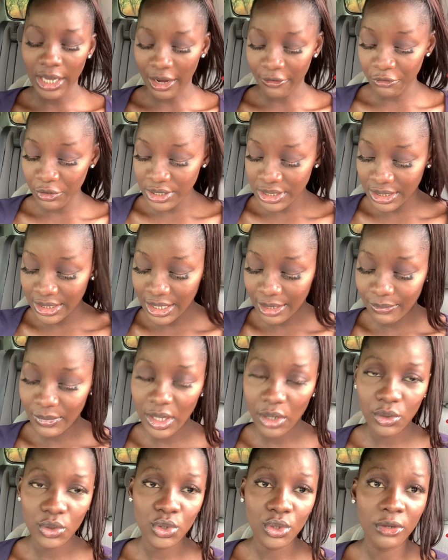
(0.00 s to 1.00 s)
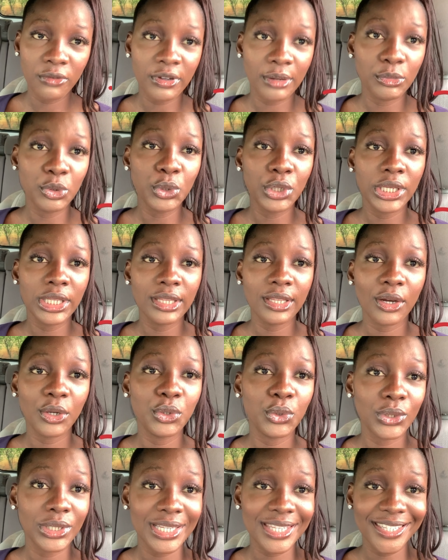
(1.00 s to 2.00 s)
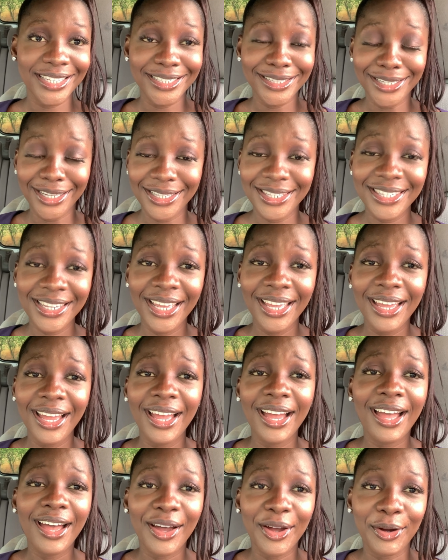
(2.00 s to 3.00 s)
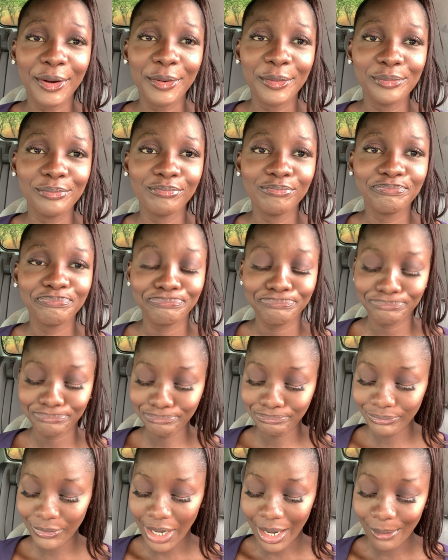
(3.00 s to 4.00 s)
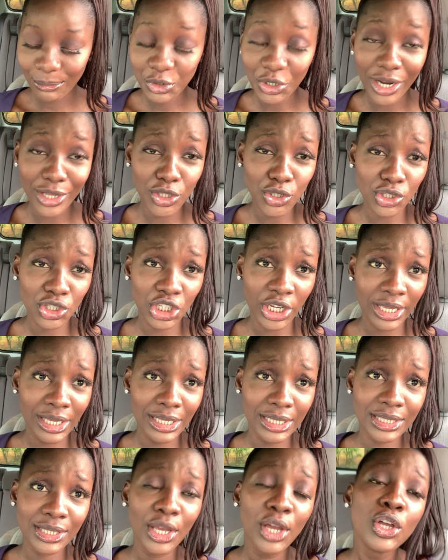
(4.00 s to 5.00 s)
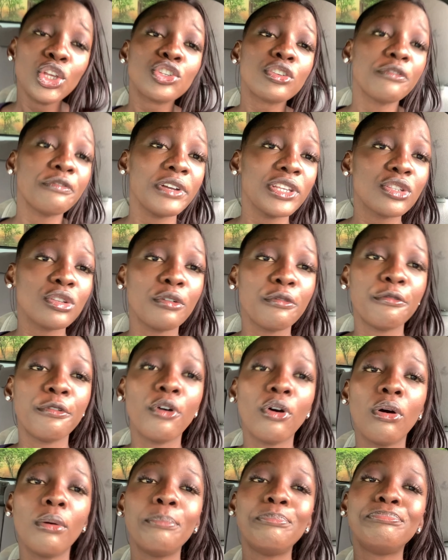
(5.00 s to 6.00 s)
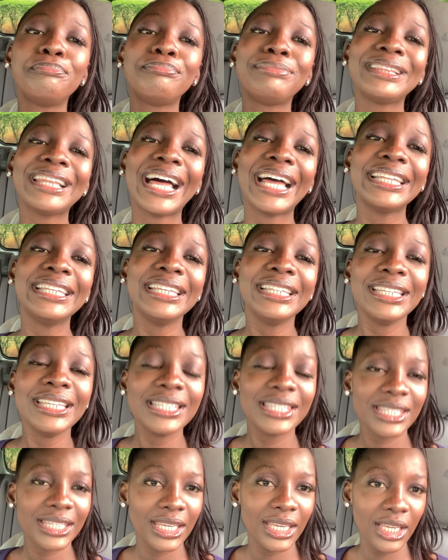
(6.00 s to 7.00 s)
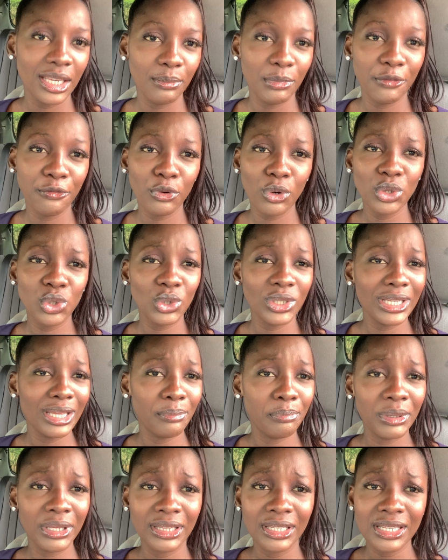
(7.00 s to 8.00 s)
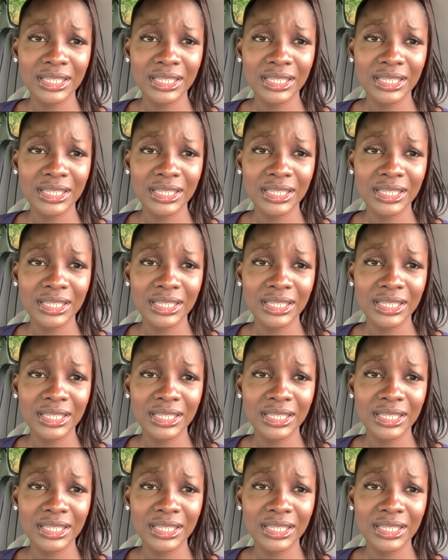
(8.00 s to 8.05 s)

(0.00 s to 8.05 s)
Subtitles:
I've written them down, so if I'm looking down, you understand that I've tried to check it. So first of all, planning is key before doing a picnic